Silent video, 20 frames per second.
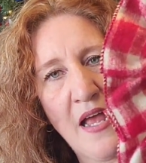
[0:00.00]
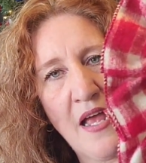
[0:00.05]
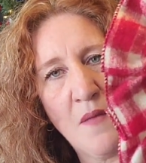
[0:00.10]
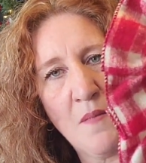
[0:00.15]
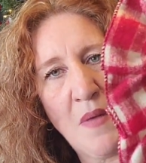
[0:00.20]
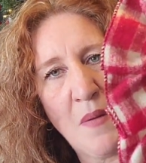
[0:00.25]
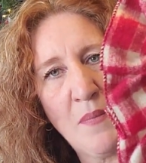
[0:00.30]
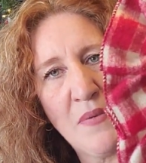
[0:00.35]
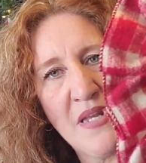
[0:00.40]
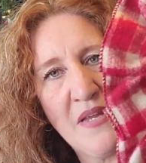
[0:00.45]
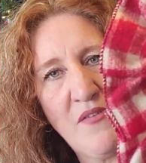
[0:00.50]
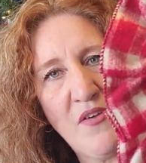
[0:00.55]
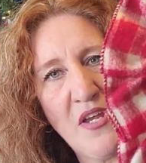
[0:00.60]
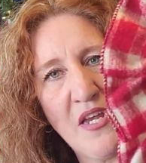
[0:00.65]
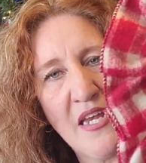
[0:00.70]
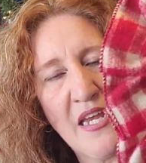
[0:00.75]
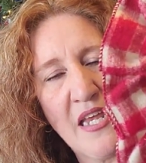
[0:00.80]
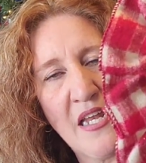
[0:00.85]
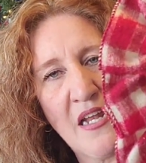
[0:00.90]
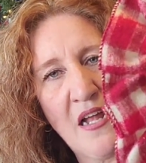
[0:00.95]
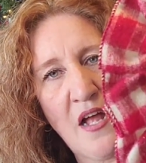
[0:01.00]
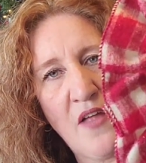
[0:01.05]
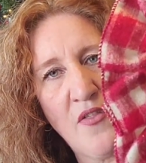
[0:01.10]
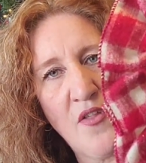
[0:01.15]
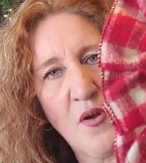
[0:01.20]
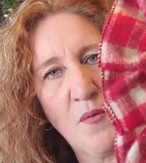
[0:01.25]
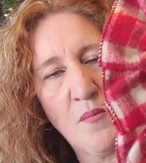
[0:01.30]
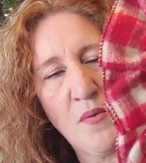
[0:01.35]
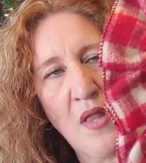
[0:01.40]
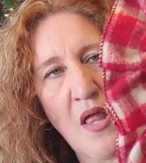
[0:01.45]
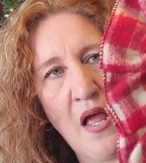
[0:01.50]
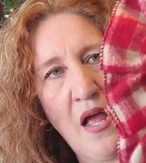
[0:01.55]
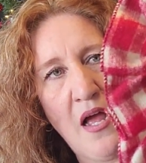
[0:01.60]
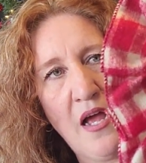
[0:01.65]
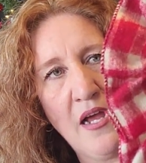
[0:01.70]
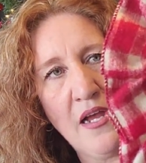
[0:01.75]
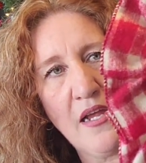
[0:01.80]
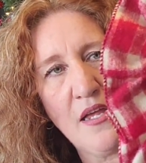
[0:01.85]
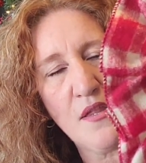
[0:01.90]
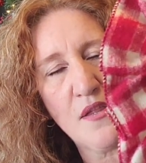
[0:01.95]
I believe you can get it on their
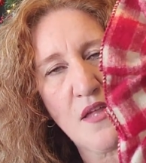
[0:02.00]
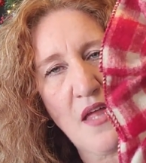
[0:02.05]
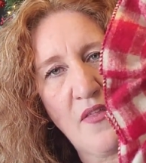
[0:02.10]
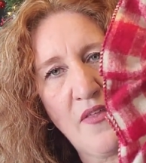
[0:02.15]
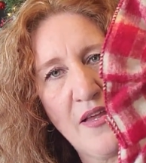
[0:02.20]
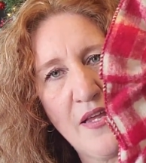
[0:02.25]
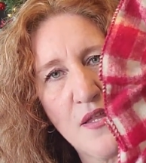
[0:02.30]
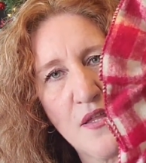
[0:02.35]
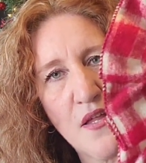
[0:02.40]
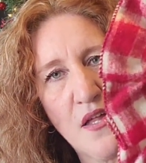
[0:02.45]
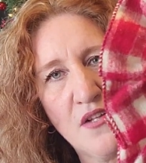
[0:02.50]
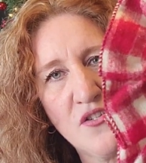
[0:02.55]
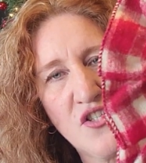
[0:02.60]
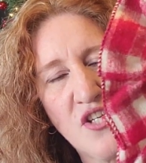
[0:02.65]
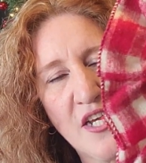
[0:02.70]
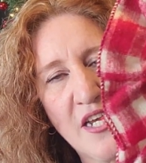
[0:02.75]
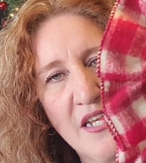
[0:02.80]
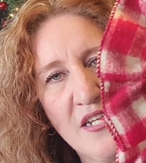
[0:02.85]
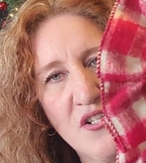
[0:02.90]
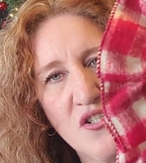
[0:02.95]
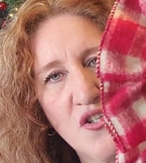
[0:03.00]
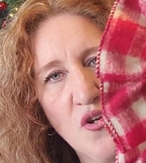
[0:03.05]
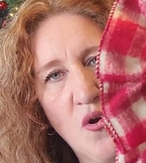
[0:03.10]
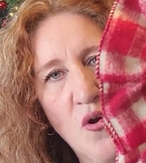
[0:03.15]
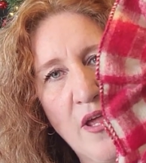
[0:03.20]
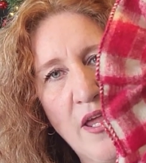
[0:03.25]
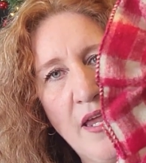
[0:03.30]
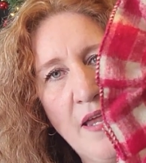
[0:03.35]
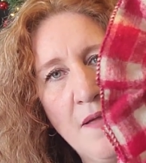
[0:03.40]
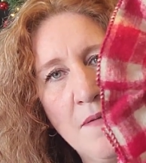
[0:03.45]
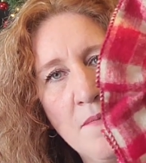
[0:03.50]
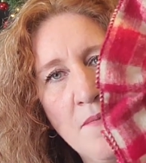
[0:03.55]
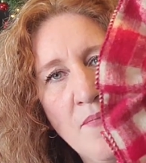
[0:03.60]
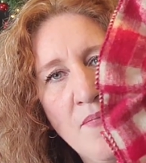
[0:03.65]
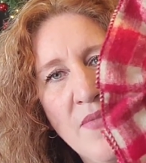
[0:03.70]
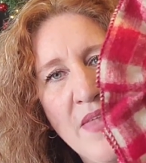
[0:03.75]
blog. I think it's called Chicken Joy.